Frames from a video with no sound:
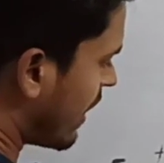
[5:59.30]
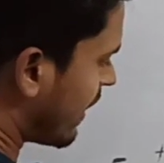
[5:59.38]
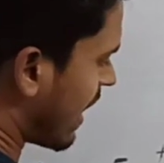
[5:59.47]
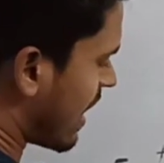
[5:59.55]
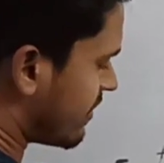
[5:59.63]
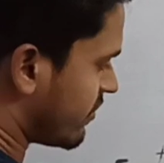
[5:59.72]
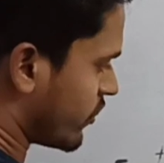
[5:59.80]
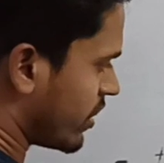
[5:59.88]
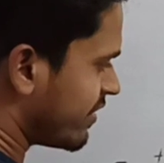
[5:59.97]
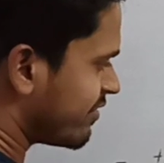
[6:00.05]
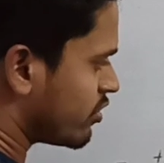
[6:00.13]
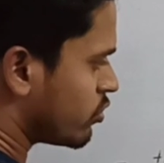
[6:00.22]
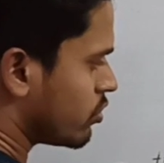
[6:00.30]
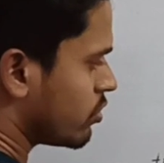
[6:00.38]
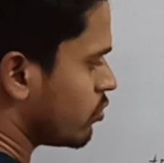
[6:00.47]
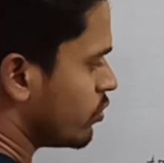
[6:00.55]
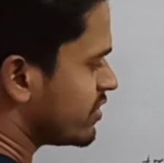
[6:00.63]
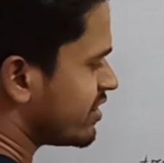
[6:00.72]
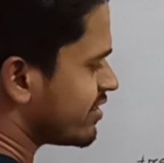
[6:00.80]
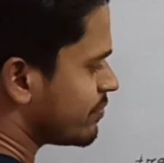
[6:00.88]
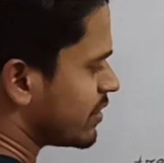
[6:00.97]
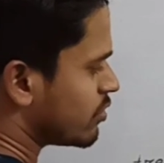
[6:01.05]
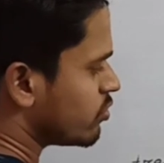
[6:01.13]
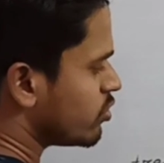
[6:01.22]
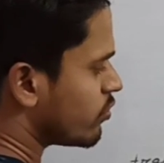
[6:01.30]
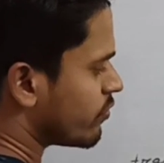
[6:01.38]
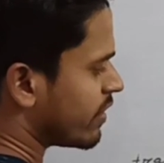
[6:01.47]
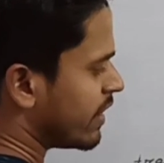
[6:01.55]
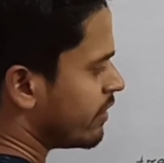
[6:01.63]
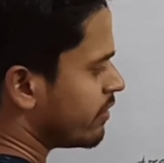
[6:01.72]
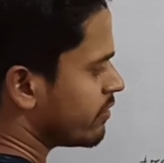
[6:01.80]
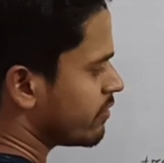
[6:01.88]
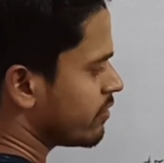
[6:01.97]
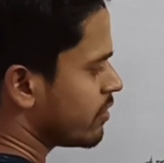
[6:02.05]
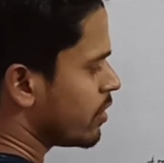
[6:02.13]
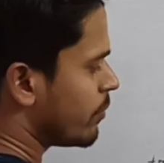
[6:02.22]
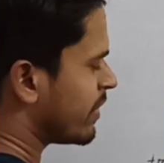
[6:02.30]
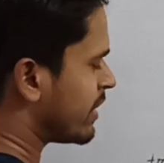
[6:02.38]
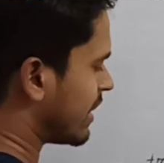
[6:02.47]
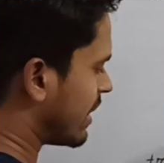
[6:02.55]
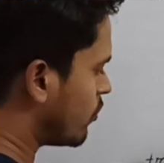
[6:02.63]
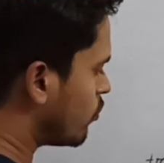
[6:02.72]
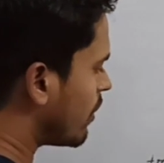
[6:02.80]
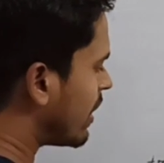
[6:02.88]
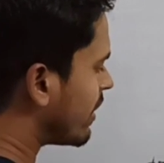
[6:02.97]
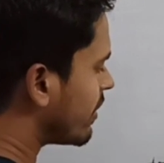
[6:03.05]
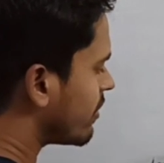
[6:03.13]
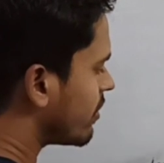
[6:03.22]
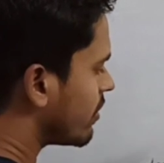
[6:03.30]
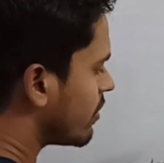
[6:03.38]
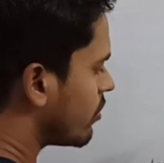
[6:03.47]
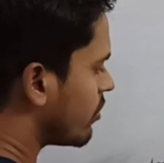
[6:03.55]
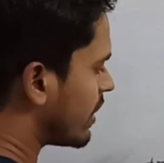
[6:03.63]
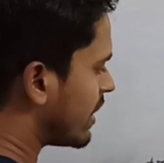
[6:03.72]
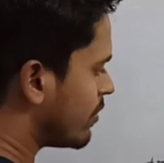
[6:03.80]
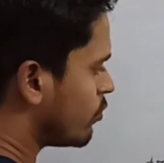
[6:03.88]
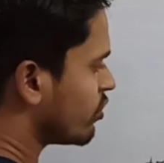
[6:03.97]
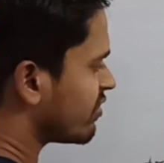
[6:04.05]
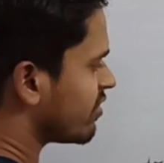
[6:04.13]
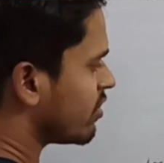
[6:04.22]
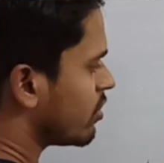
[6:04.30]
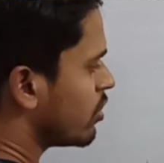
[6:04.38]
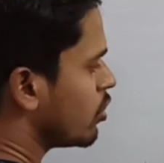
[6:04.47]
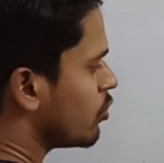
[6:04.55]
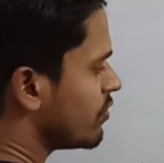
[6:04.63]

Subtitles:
are at rest with respect to your friend, but you are in motion